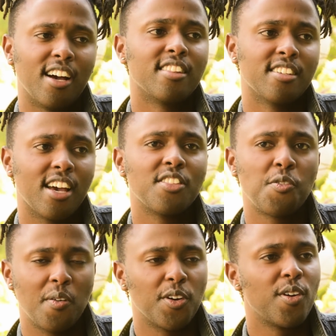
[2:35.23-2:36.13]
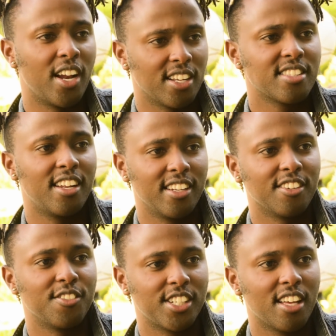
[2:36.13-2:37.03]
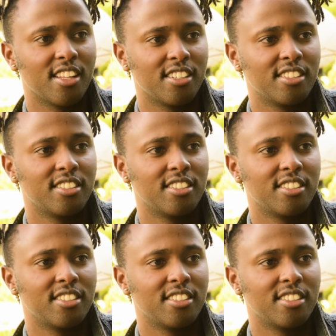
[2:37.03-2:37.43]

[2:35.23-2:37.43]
I think we have a good understanding of each other.